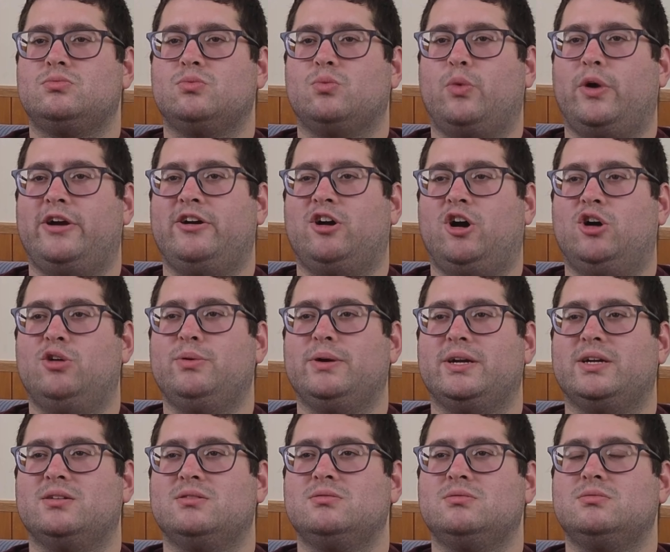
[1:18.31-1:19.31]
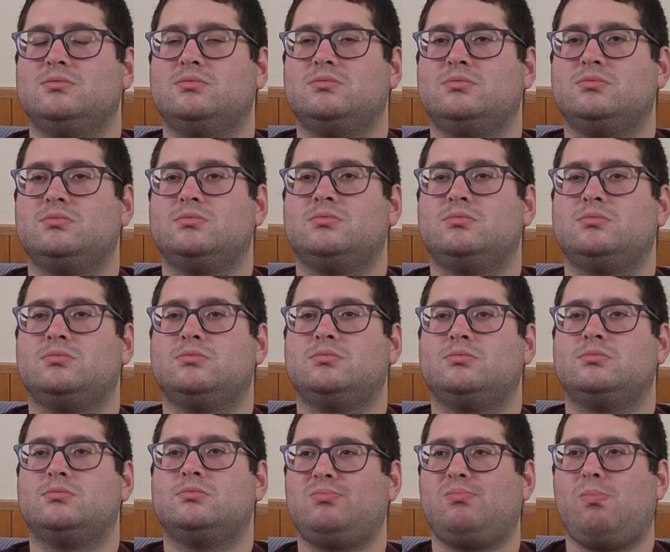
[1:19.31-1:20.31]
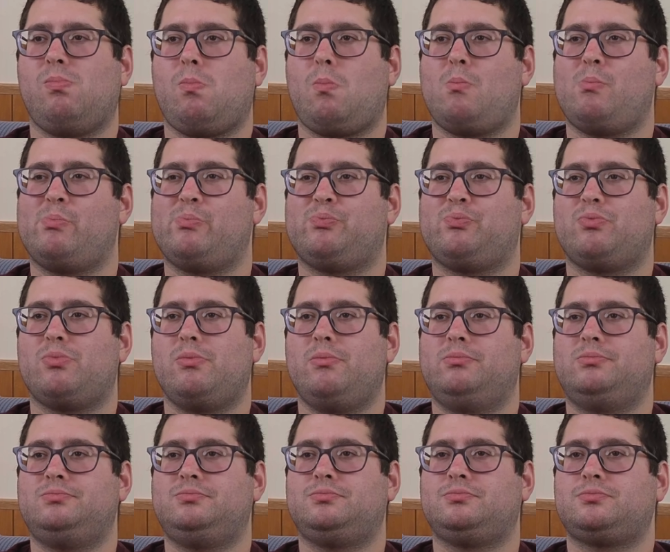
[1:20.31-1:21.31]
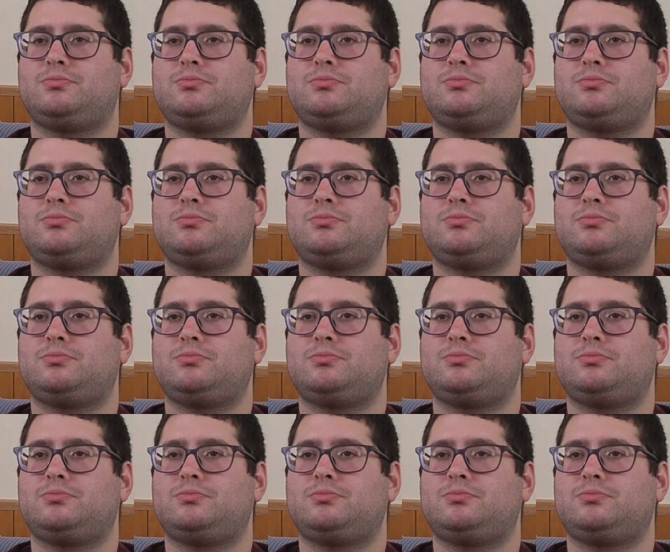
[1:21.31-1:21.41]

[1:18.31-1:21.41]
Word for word: Where are we? And I saw a new heaven. The tabernacle of God